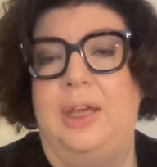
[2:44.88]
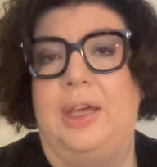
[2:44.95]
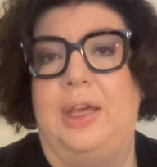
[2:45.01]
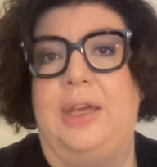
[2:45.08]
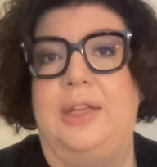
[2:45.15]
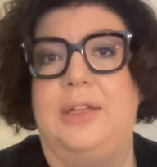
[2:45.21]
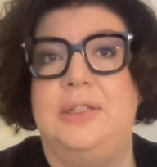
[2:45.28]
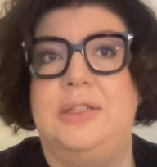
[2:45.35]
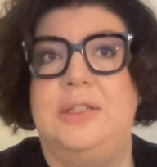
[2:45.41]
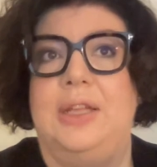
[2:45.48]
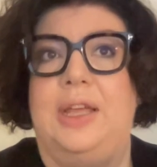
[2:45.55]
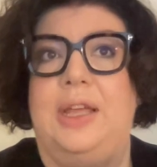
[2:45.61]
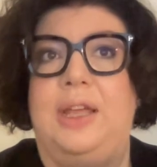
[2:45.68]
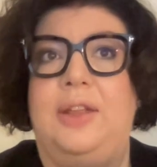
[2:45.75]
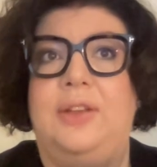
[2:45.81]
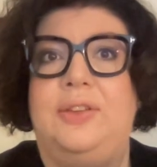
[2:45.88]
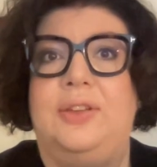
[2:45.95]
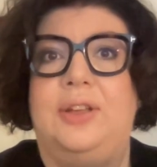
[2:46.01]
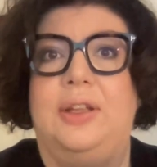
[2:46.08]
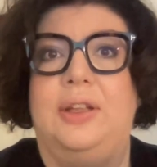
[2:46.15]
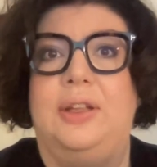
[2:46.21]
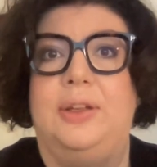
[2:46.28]
And as
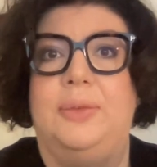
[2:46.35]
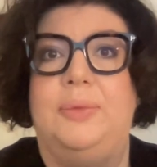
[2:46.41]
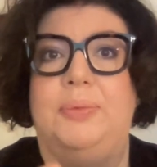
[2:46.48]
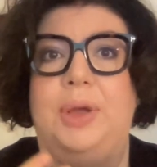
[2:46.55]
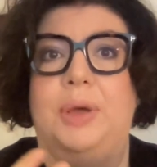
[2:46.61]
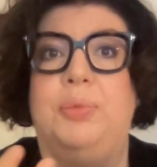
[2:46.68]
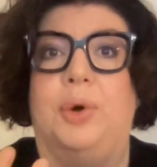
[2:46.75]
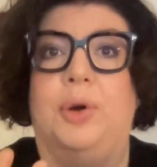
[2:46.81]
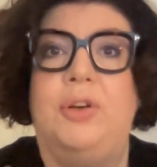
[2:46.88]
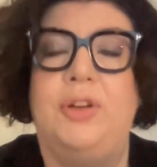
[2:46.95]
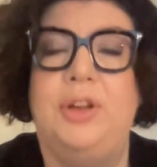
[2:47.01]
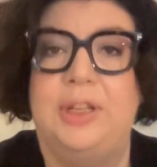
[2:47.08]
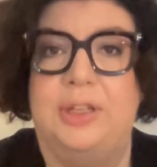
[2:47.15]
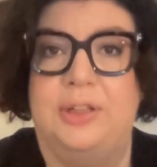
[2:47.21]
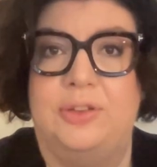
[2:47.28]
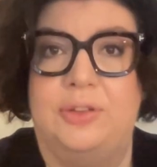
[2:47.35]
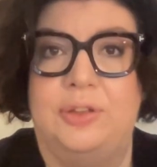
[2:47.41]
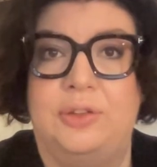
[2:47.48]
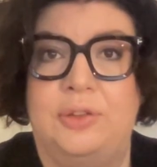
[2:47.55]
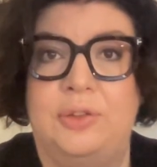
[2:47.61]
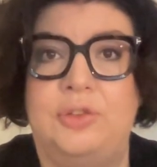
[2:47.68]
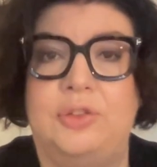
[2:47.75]
a borrowing
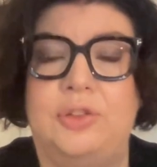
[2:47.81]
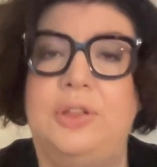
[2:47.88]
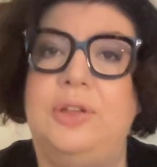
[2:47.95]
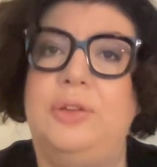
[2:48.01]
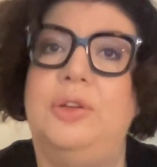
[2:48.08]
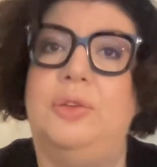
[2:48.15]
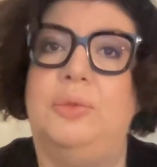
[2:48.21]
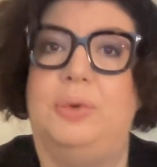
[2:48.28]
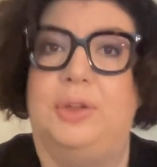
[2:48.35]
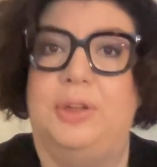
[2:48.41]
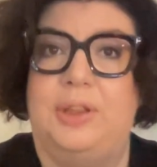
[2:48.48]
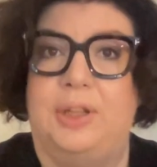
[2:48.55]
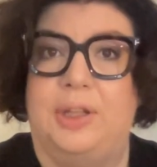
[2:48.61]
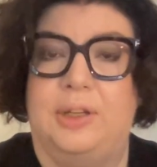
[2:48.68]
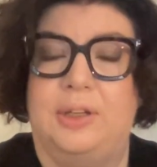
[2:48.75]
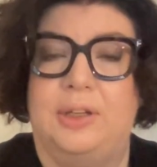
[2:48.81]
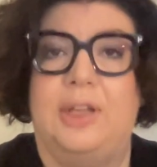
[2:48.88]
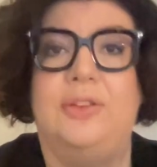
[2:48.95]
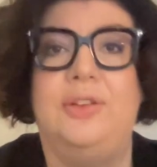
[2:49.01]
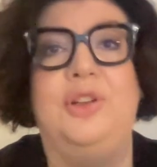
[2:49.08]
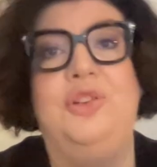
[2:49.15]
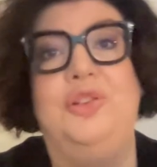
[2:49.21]
institution, you don't want that.
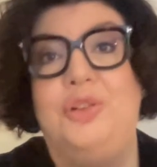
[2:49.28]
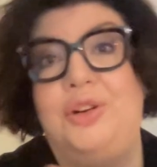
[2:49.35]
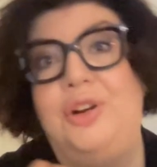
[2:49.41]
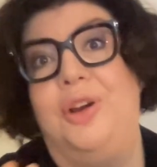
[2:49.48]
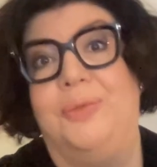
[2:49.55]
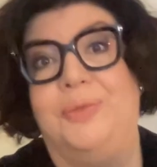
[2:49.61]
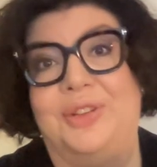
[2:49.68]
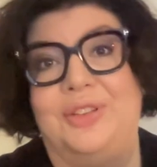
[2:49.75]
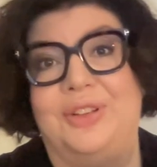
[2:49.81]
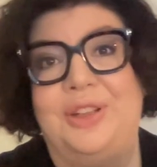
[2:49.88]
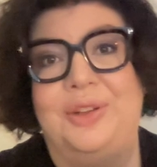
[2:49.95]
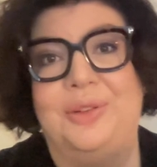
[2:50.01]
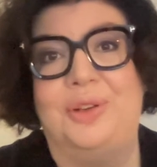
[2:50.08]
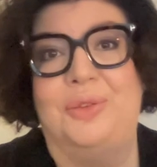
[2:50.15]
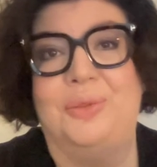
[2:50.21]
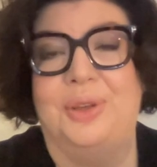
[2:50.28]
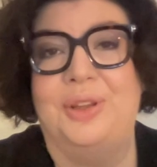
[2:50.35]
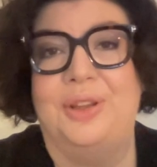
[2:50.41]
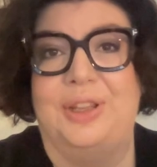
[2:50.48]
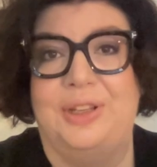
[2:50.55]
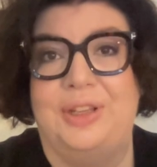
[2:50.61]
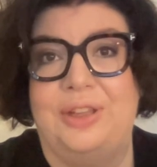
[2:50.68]
As an insurer, obviously, you don't want
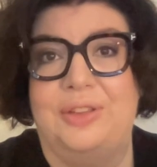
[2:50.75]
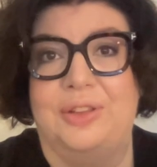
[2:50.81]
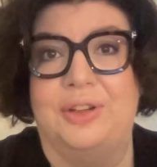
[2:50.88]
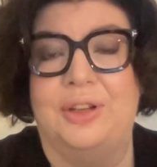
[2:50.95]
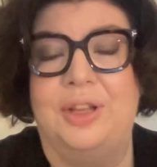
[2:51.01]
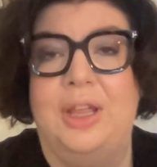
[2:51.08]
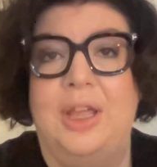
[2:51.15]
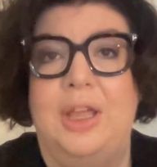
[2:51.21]
that either.